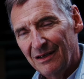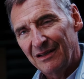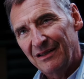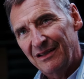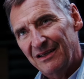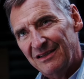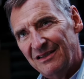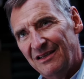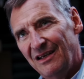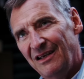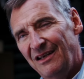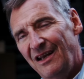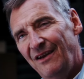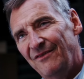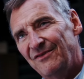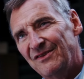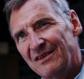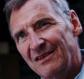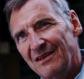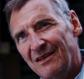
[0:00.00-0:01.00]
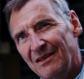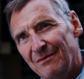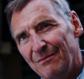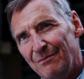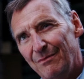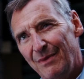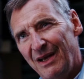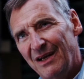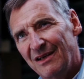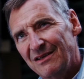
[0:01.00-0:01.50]
Dostoevsky
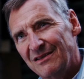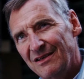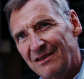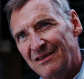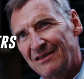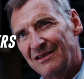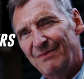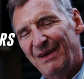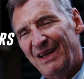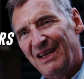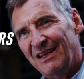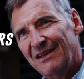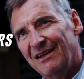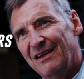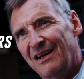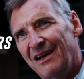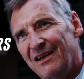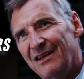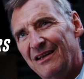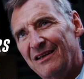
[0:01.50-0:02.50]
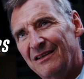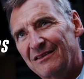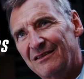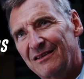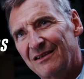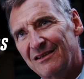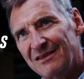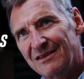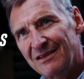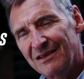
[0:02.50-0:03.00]
makes his bad
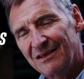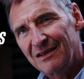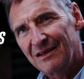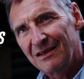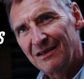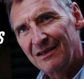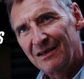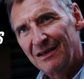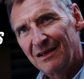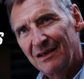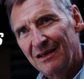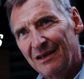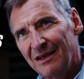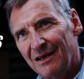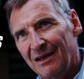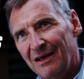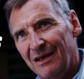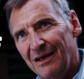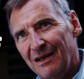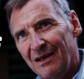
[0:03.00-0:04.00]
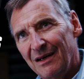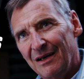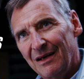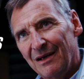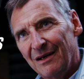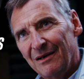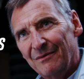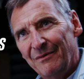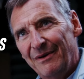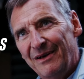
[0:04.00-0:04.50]
characters
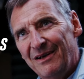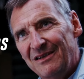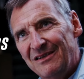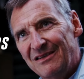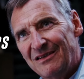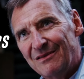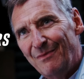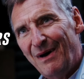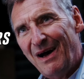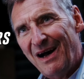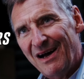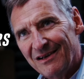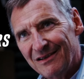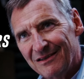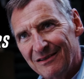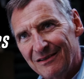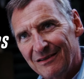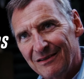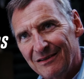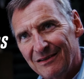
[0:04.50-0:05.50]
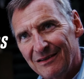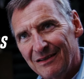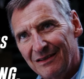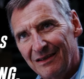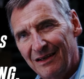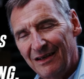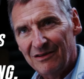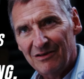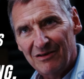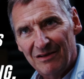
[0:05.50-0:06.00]
very smart
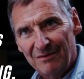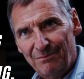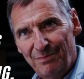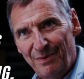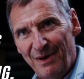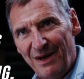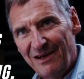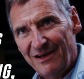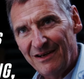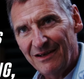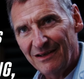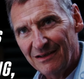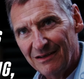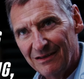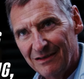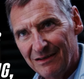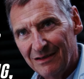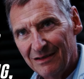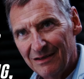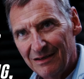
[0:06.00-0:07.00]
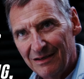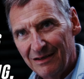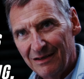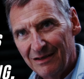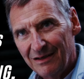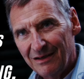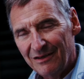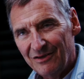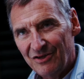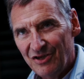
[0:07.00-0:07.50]
and compelling,
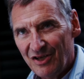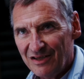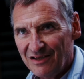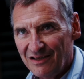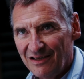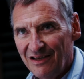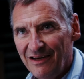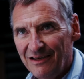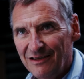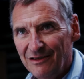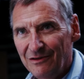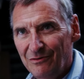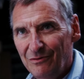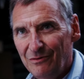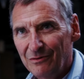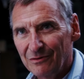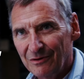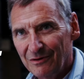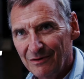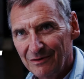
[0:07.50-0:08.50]
just like a good.